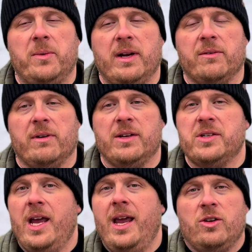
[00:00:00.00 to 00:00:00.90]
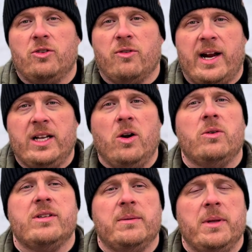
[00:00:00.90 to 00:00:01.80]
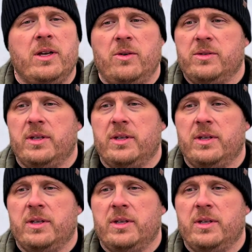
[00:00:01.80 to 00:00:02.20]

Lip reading: whatever else, try to go to some of those.